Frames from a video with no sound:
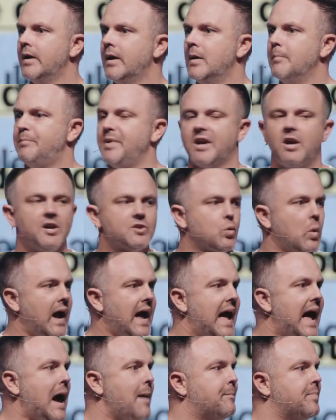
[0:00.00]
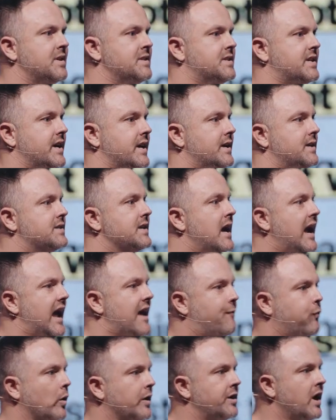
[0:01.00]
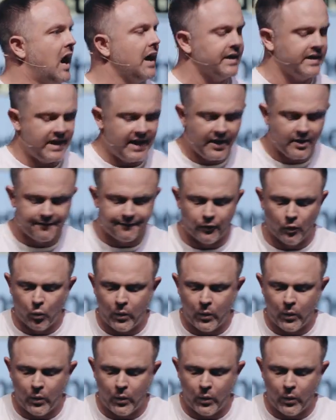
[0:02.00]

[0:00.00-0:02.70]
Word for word: Because what happens is, if we're not careful,